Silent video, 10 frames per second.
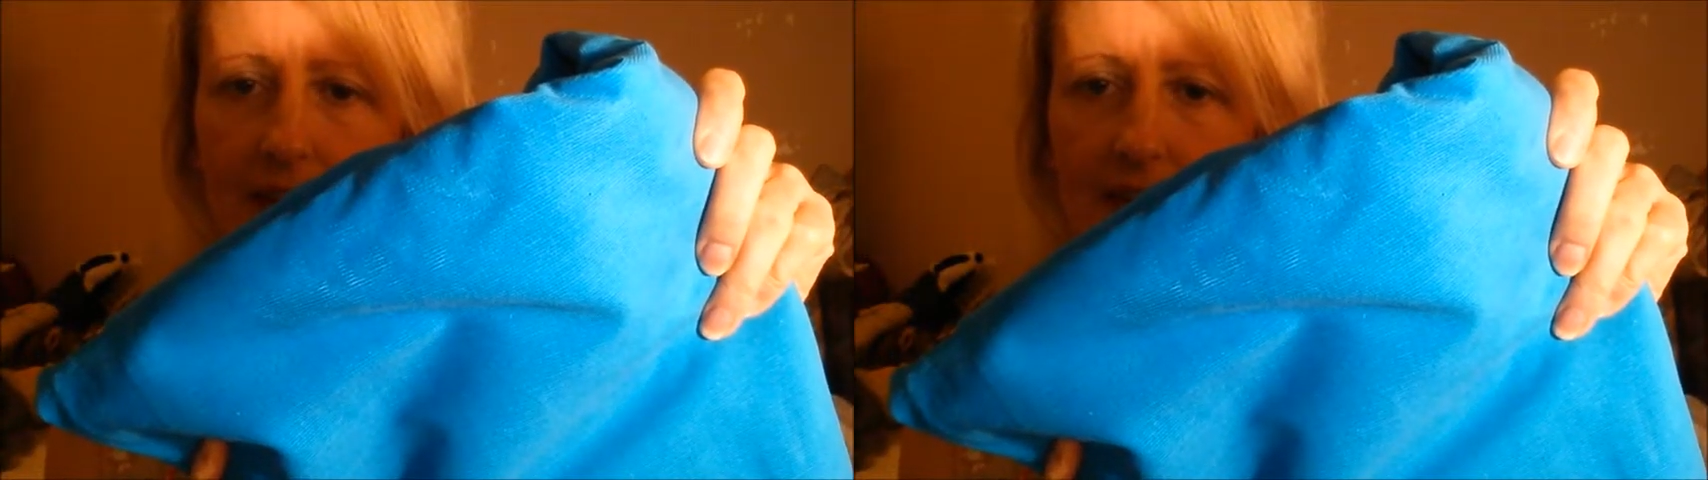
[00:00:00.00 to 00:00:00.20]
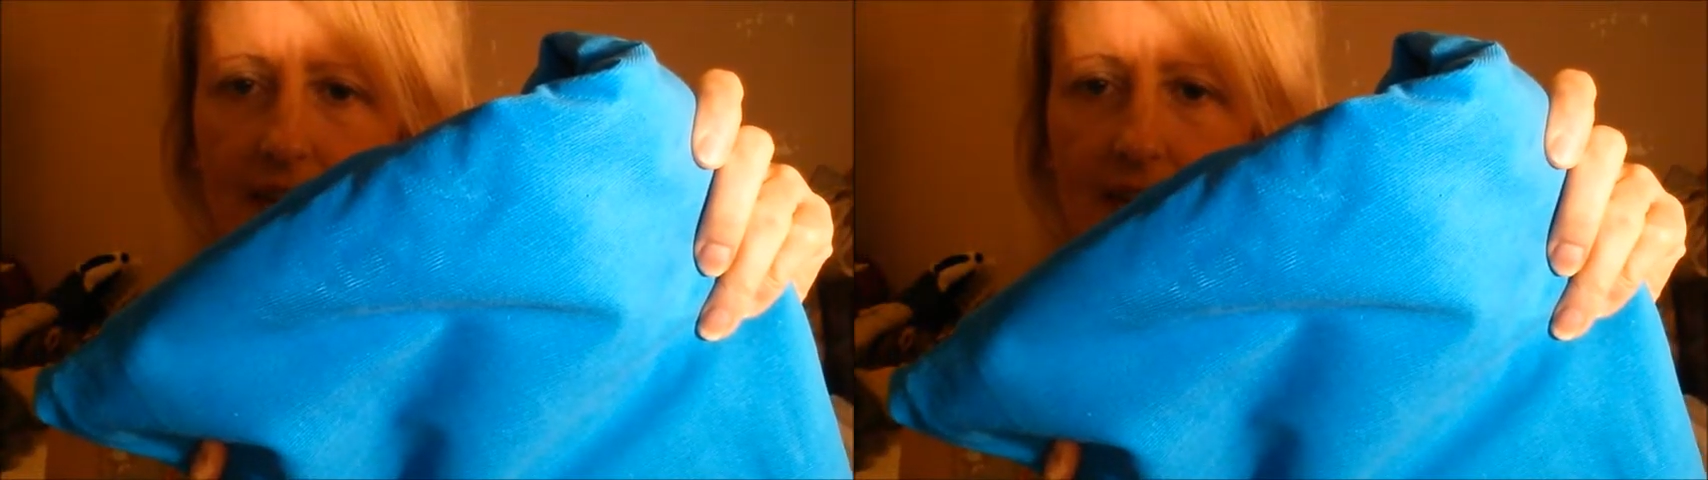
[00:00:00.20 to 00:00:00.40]

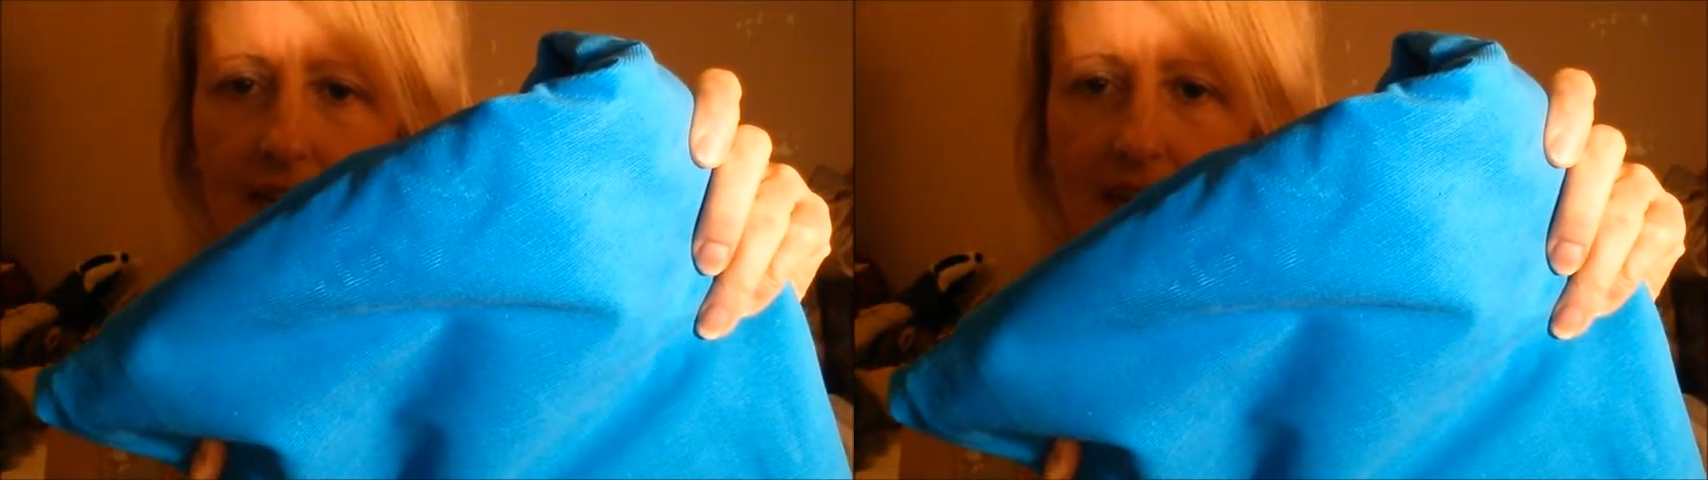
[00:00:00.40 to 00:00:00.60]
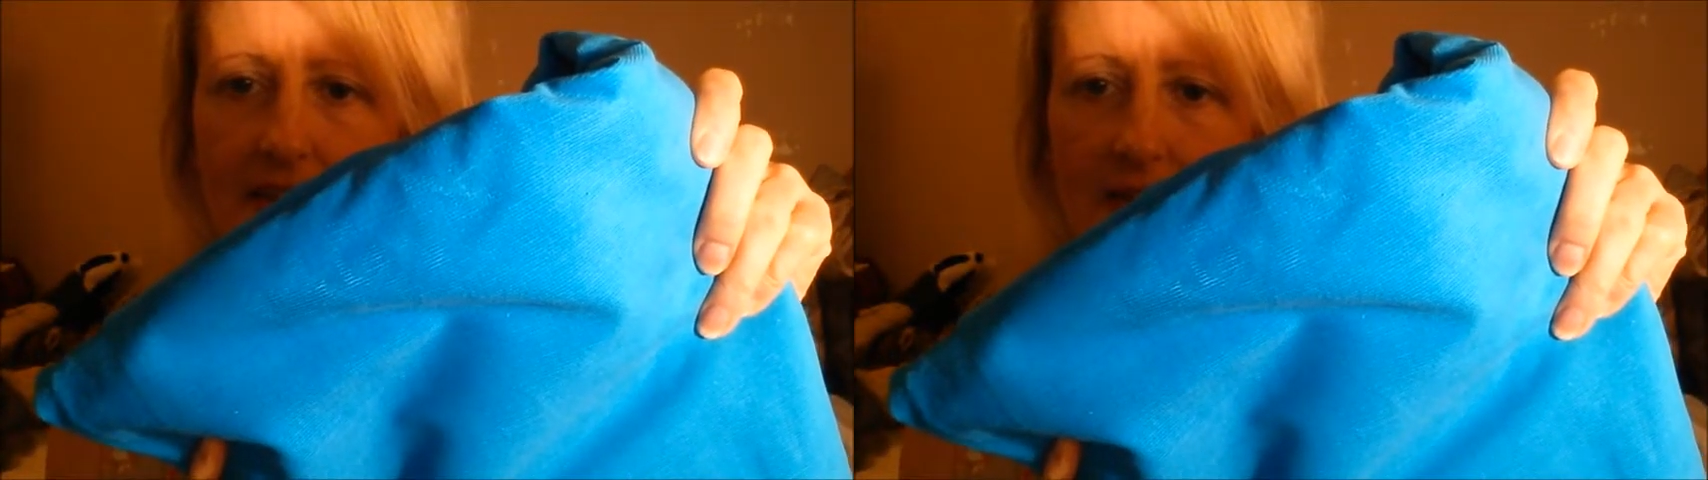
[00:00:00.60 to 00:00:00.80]
I
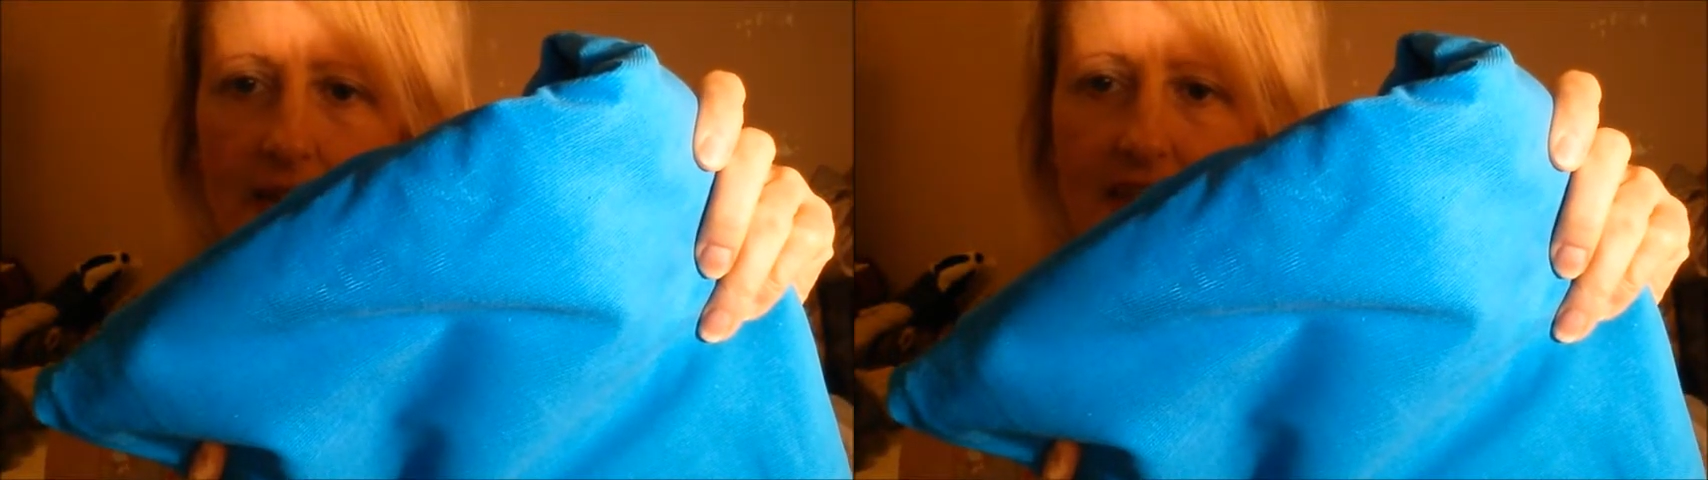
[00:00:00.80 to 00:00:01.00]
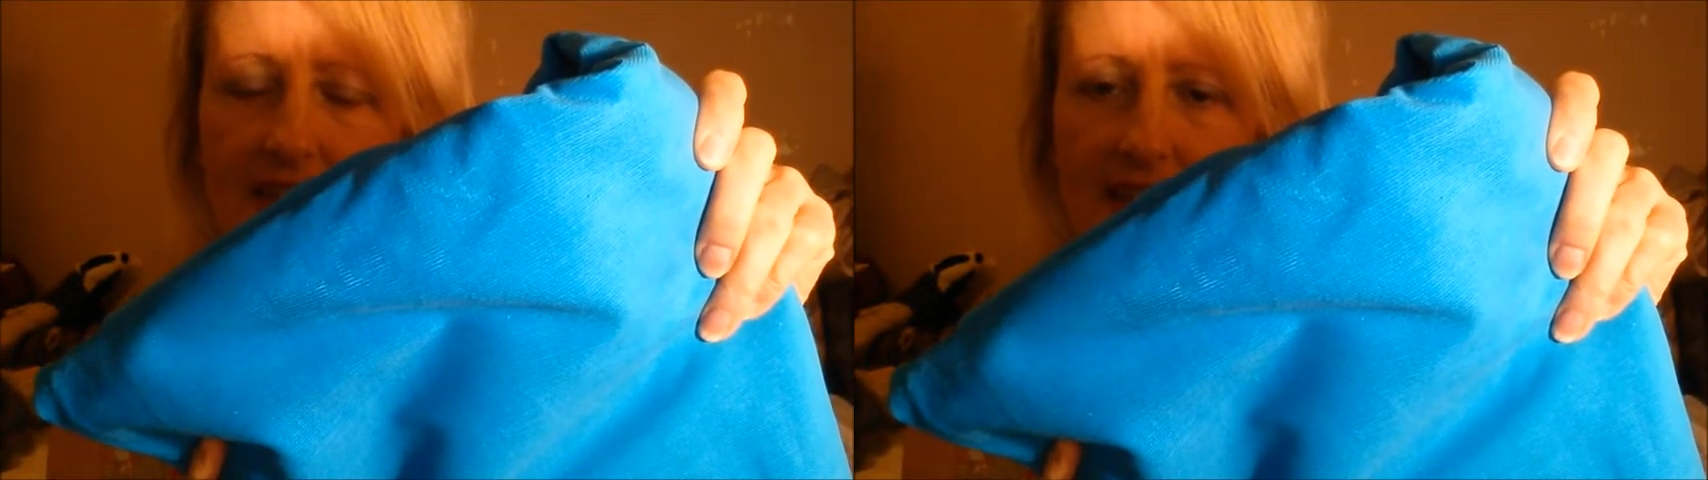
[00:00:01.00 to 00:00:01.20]
don't know,
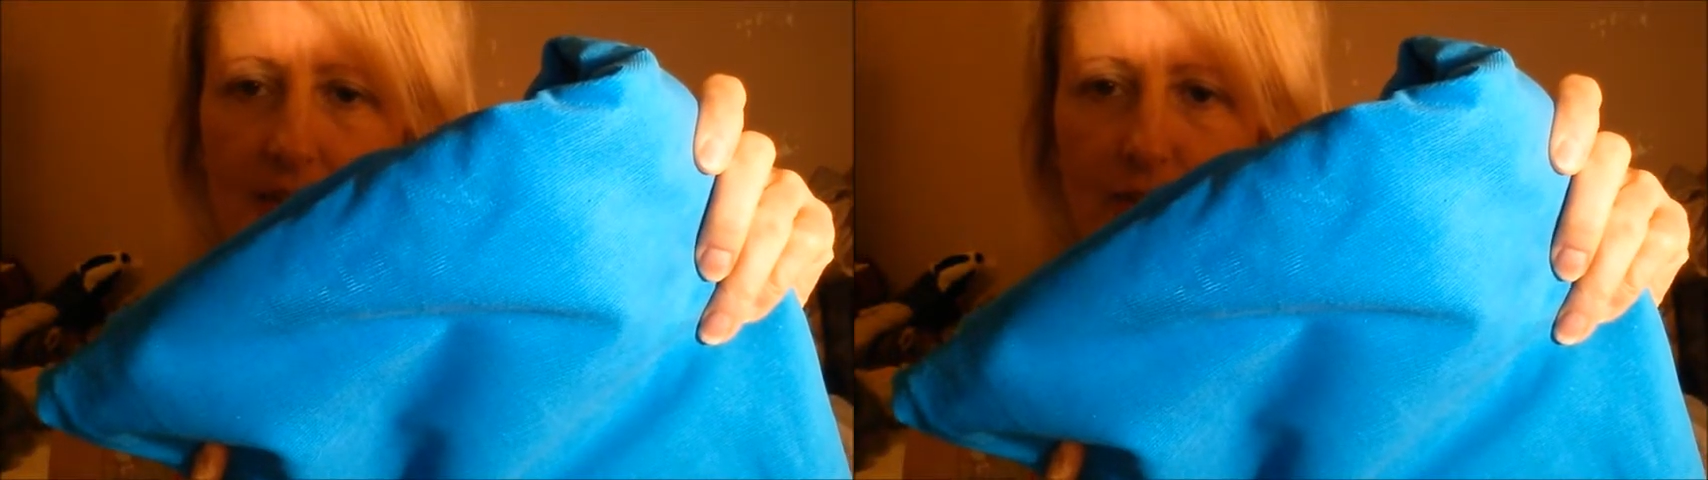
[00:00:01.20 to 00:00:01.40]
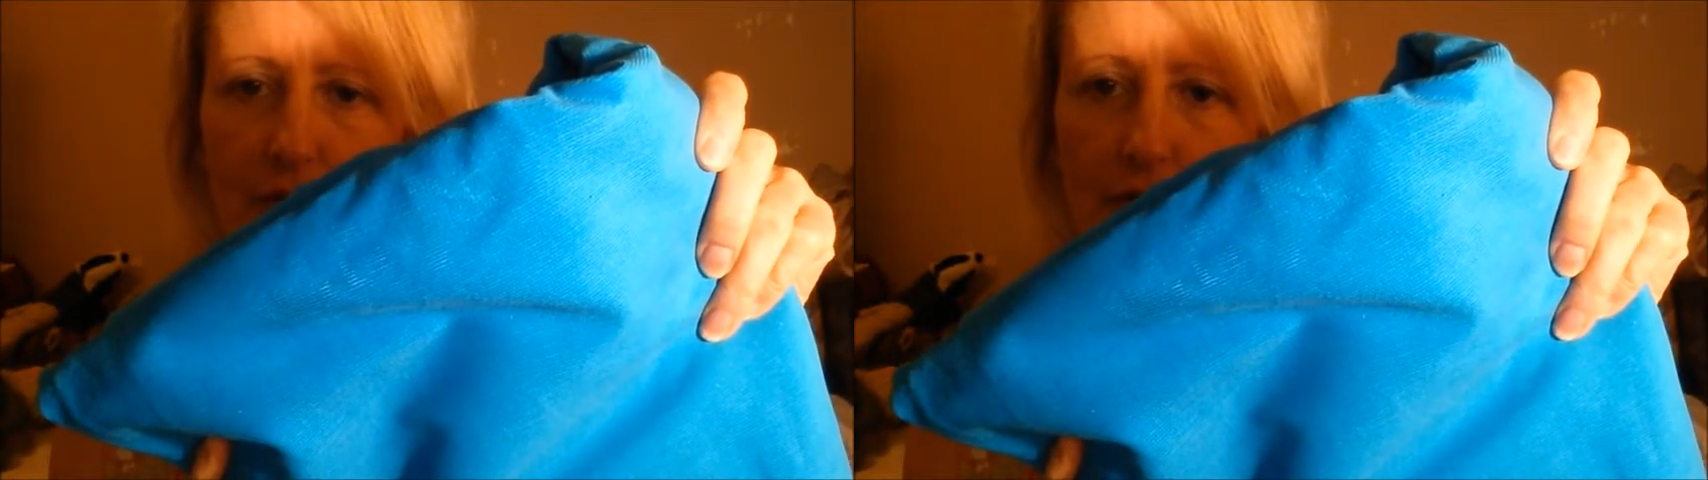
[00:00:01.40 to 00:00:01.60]
obviously
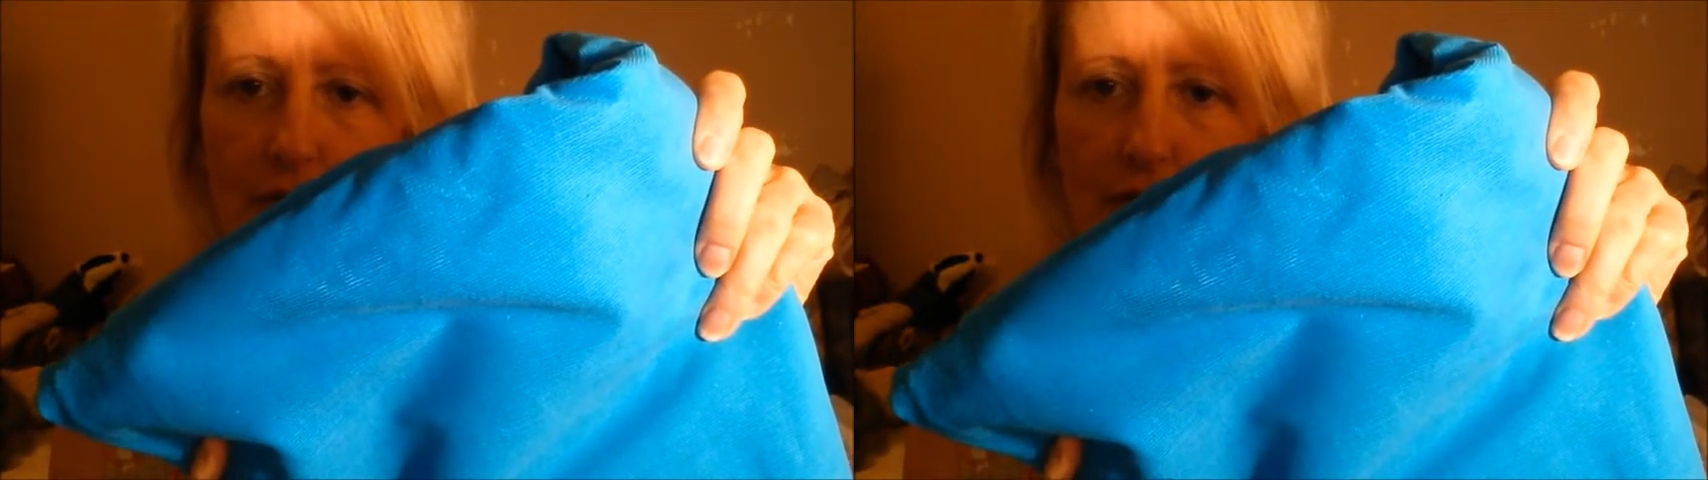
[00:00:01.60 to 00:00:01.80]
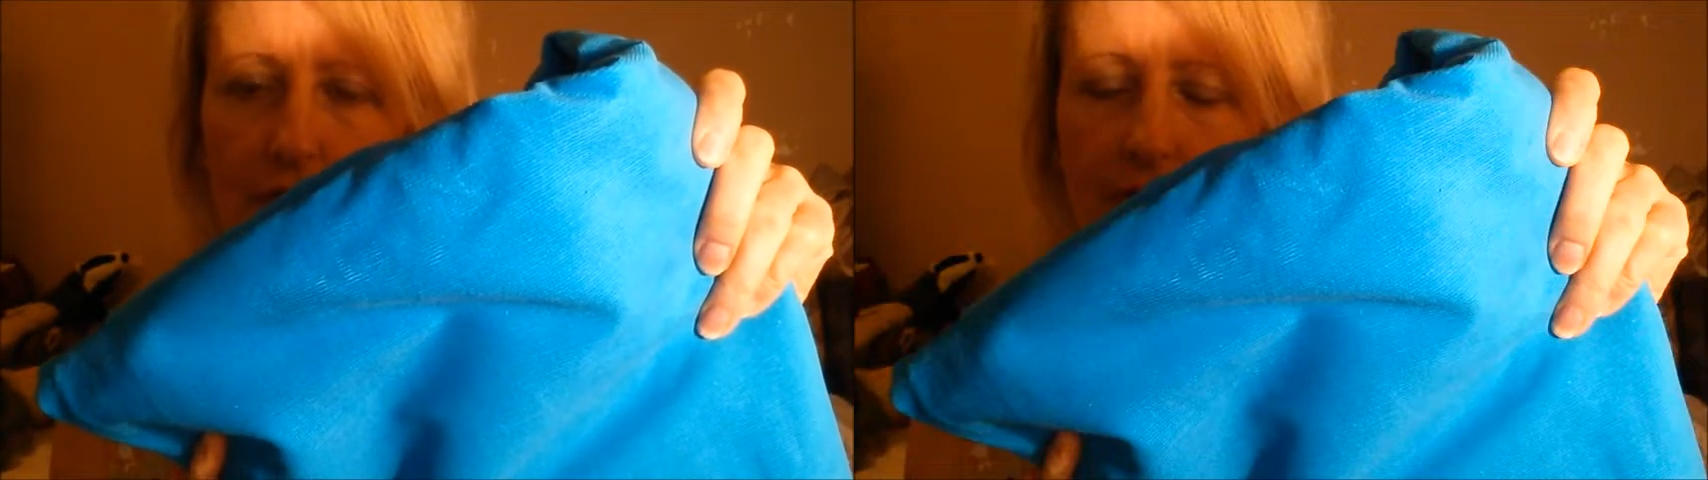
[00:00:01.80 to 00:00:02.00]
it's
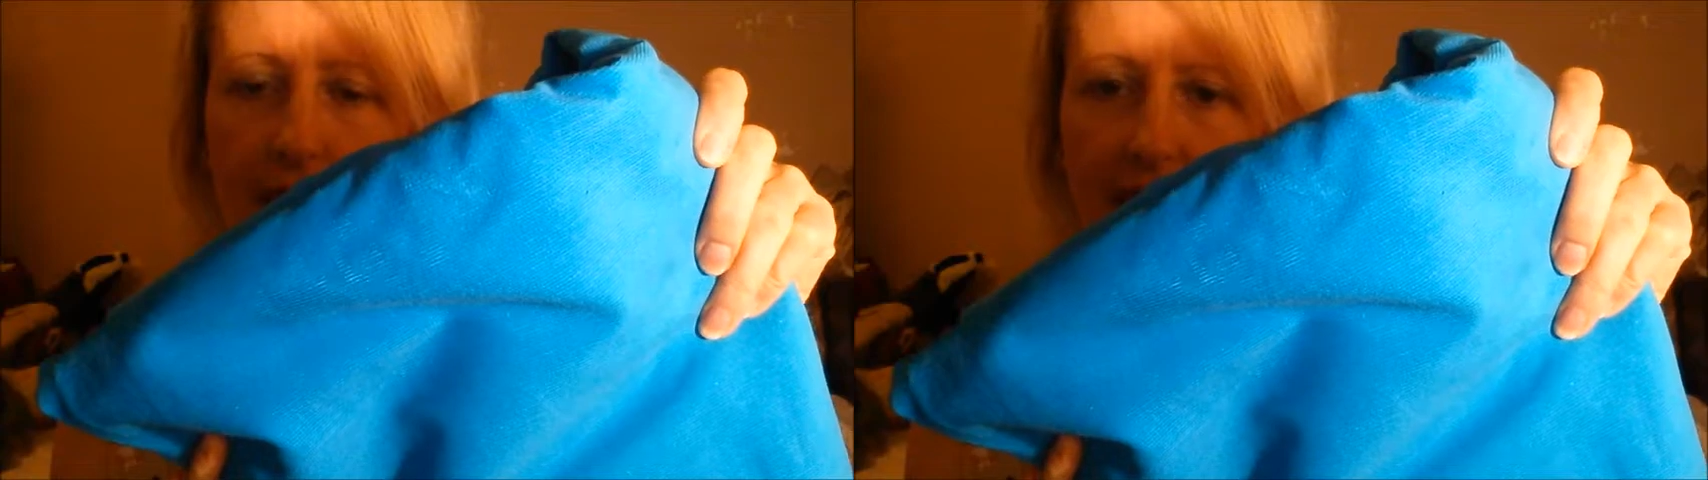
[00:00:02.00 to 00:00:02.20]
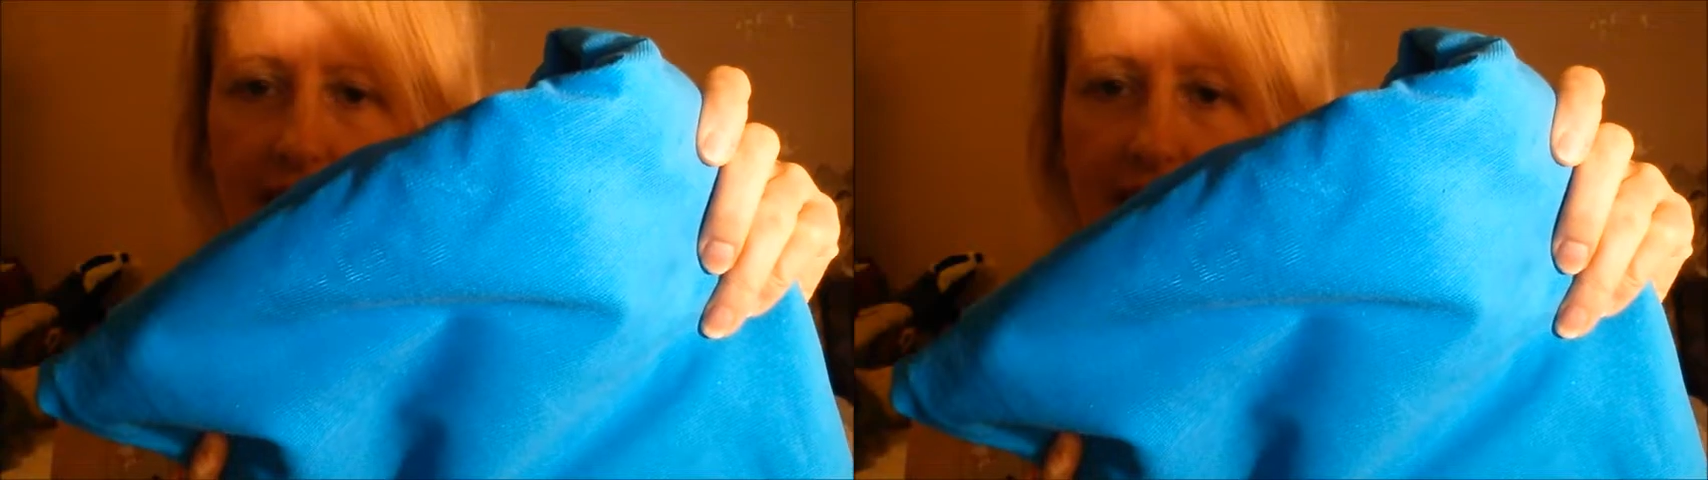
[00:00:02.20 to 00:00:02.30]
blue.